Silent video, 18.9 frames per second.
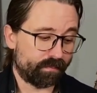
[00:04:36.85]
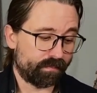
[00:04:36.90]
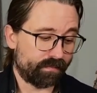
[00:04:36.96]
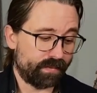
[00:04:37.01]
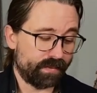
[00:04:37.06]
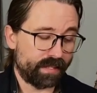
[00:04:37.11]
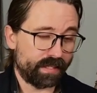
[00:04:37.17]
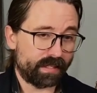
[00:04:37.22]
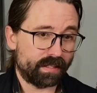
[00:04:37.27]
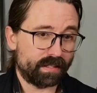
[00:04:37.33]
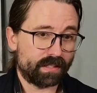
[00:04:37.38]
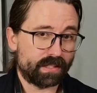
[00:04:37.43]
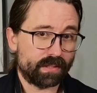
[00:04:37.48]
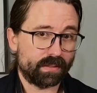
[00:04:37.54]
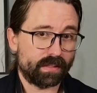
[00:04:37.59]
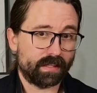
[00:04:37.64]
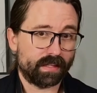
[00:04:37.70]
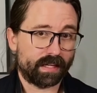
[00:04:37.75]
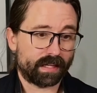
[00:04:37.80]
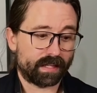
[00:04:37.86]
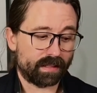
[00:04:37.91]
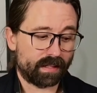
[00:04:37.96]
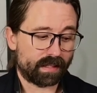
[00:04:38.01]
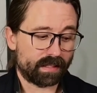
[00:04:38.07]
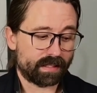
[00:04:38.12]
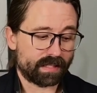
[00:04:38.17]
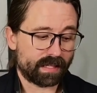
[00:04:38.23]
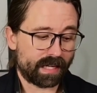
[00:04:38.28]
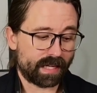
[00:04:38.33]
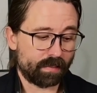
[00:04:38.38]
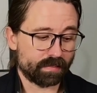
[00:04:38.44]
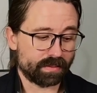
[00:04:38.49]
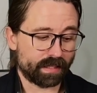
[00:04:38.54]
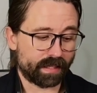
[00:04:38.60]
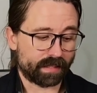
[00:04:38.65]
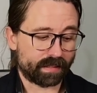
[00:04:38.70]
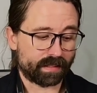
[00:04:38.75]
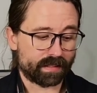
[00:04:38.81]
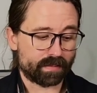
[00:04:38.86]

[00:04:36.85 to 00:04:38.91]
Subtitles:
you get into it, like a lot of times, like the